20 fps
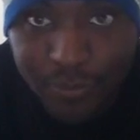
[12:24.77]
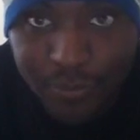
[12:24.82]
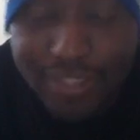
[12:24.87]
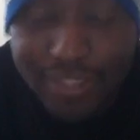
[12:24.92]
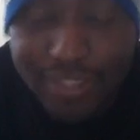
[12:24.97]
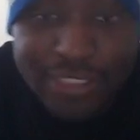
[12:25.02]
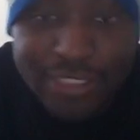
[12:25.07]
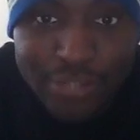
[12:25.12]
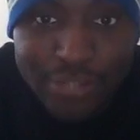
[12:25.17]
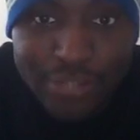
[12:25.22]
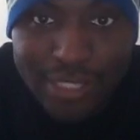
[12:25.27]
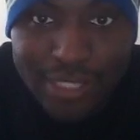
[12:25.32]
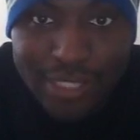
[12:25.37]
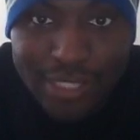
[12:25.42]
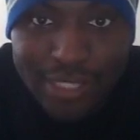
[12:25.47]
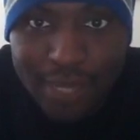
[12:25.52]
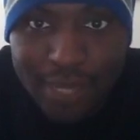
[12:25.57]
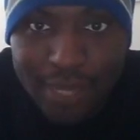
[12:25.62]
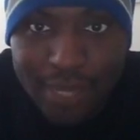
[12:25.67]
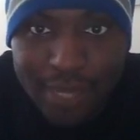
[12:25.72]
Well, unless you're
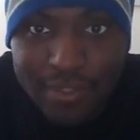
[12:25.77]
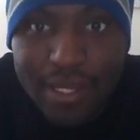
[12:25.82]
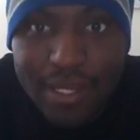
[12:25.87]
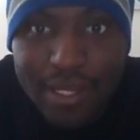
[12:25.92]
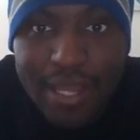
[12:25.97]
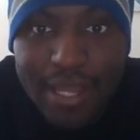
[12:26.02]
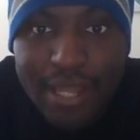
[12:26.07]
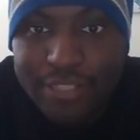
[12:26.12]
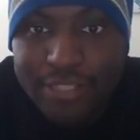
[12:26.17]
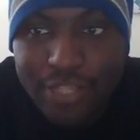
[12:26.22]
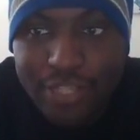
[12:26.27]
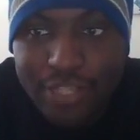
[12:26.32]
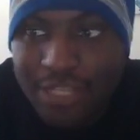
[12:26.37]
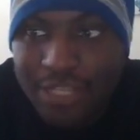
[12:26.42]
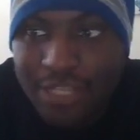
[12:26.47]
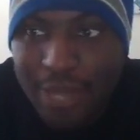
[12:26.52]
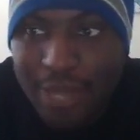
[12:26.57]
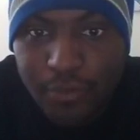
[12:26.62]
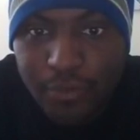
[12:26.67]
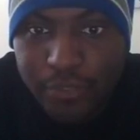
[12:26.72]
Alabama.
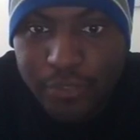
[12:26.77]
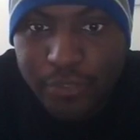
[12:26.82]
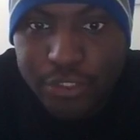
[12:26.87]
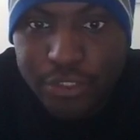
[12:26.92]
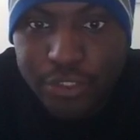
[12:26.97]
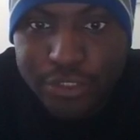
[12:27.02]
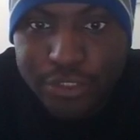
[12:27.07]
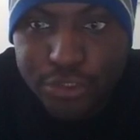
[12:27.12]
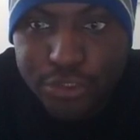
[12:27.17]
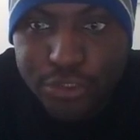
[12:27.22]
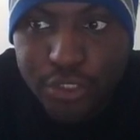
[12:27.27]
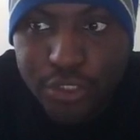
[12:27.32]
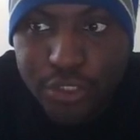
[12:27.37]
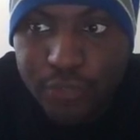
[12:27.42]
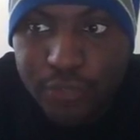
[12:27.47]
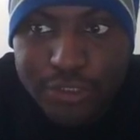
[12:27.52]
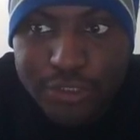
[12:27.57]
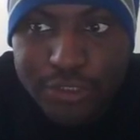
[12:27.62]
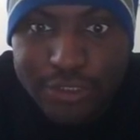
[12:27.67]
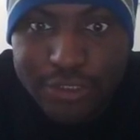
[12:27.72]
Where you can do good
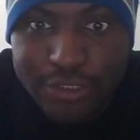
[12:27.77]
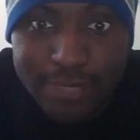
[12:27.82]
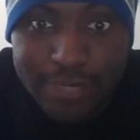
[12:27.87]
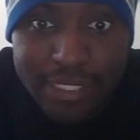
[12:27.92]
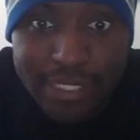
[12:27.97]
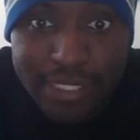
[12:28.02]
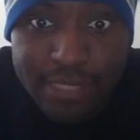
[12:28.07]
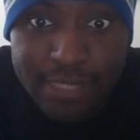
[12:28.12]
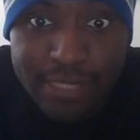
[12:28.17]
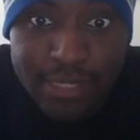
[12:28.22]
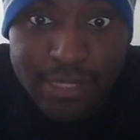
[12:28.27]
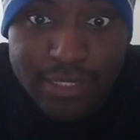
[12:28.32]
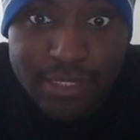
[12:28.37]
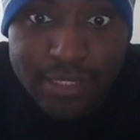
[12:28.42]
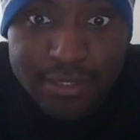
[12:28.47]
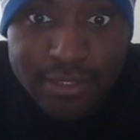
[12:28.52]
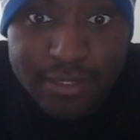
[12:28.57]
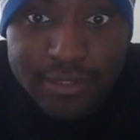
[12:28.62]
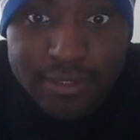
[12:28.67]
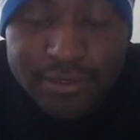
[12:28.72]
with just about anybody.
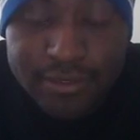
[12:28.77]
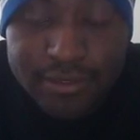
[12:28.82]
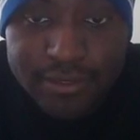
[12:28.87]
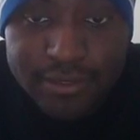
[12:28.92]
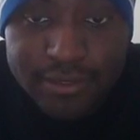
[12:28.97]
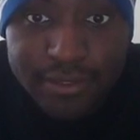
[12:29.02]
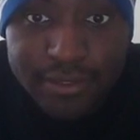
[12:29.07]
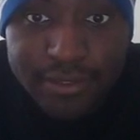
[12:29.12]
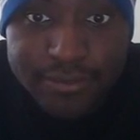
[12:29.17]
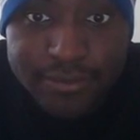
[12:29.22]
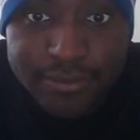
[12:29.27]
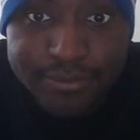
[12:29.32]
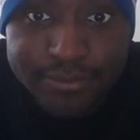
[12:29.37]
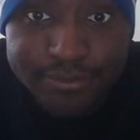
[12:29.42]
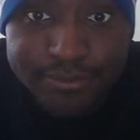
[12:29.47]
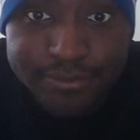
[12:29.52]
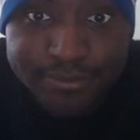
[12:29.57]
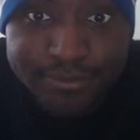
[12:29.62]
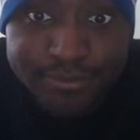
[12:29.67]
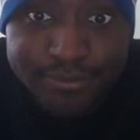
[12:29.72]
So,
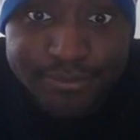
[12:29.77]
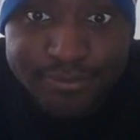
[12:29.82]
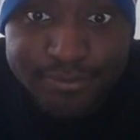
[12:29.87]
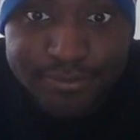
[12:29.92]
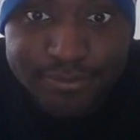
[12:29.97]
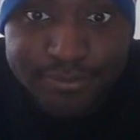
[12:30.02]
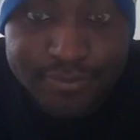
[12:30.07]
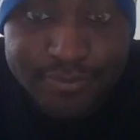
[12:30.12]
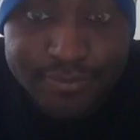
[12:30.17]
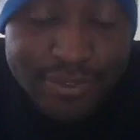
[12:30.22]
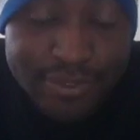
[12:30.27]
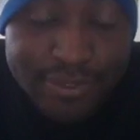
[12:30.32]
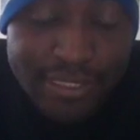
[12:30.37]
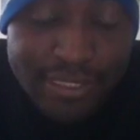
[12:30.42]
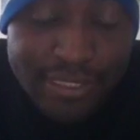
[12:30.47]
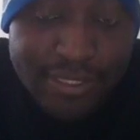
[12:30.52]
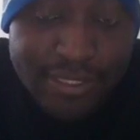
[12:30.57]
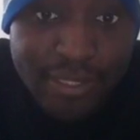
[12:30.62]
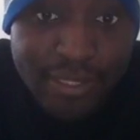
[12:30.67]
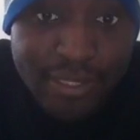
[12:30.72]
because that's
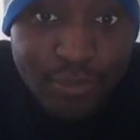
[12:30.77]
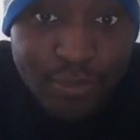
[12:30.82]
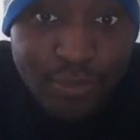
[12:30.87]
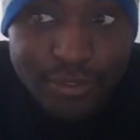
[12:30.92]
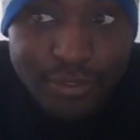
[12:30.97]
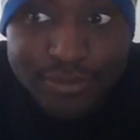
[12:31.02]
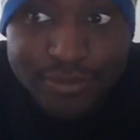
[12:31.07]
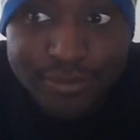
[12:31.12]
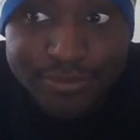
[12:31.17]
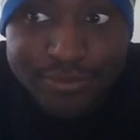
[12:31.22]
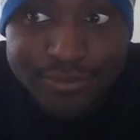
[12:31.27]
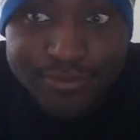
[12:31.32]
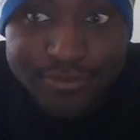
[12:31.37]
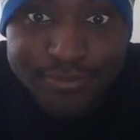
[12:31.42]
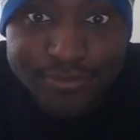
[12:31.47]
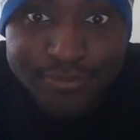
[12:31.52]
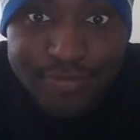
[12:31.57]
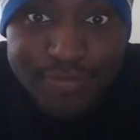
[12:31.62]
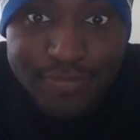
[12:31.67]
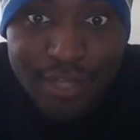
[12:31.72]
how they work.
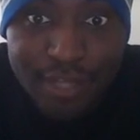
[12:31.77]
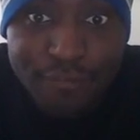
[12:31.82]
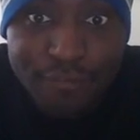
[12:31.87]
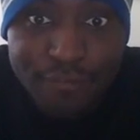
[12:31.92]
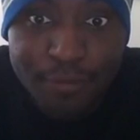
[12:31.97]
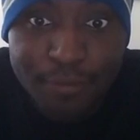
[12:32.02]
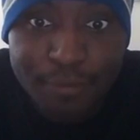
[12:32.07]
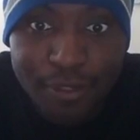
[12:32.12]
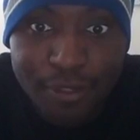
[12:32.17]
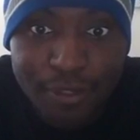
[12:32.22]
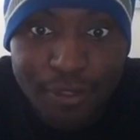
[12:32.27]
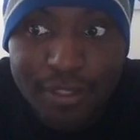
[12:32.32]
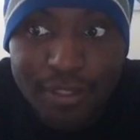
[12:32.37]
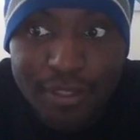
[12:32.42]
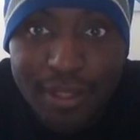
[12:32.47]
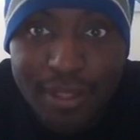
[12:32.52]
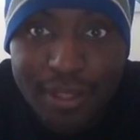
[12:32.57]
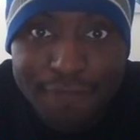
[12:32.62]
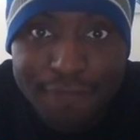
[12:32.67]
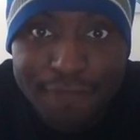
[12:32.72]
In football or
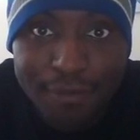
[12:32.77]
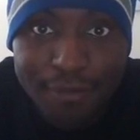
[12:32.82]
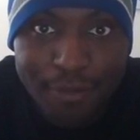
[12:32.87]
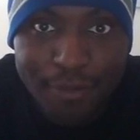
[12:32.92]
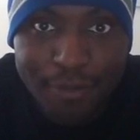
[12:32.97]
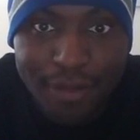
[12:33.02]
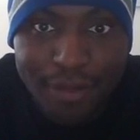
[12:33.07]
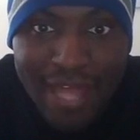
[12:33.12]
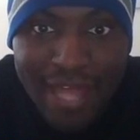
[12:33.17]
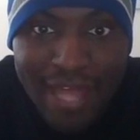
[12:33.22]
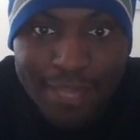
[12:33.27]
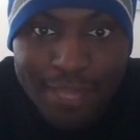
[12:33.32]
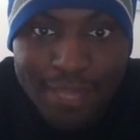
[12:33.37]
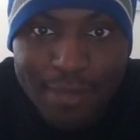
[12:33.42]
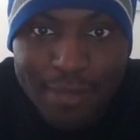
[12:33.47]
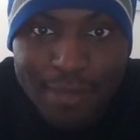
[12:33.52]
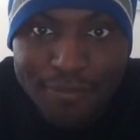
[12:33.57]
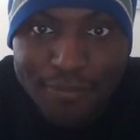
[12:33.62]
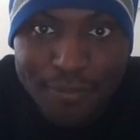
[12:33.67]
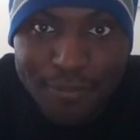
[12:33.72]
basketball. In football.
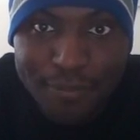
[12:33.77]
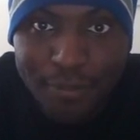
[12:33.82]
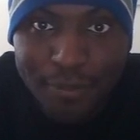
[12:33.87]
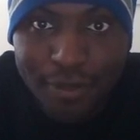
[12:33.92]
Alabama football.